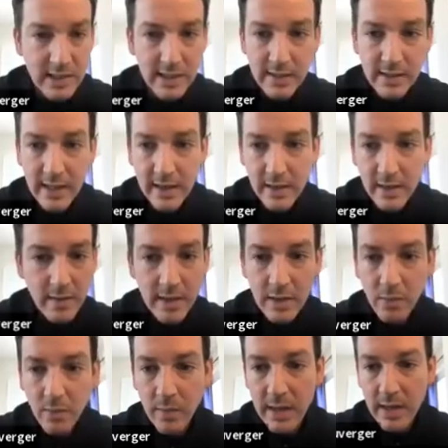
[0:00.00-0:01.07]
said, that
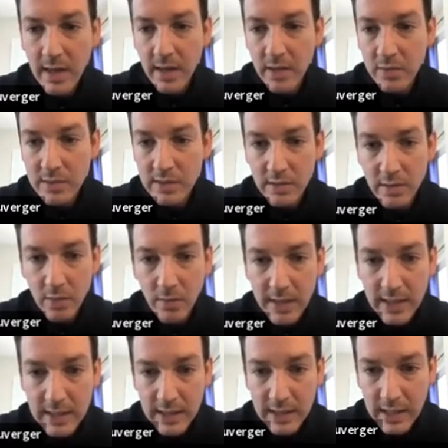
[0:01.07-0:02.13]
we are using the
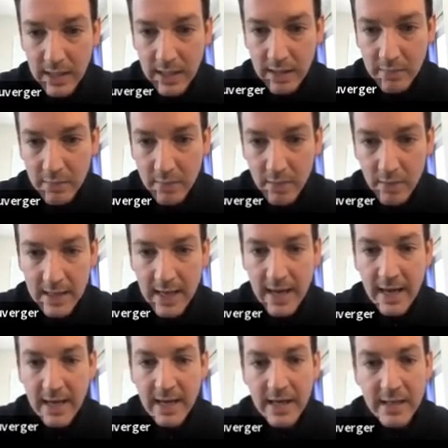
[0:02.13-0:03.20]
right name.
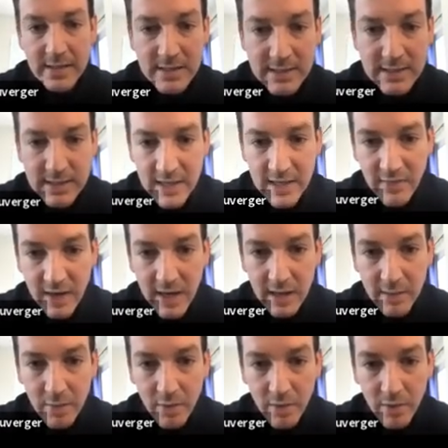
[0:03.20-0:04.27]
Yeah, here it's set
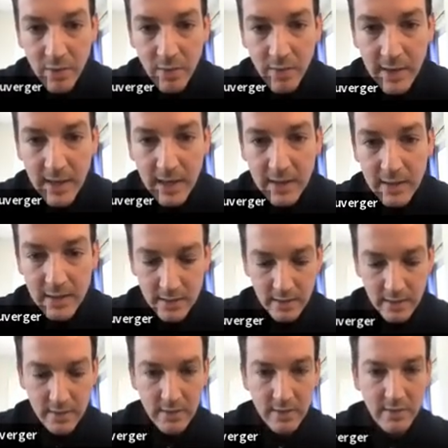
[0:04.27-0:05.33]
variable. You're right.
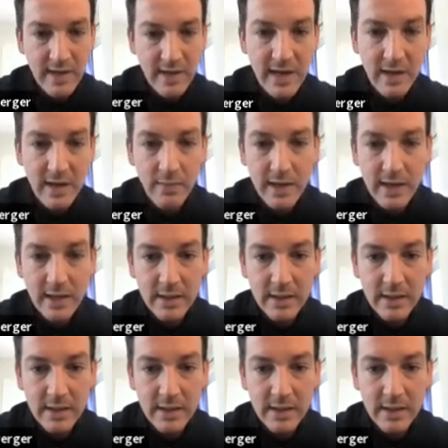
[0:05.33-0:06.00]
You're entirely right.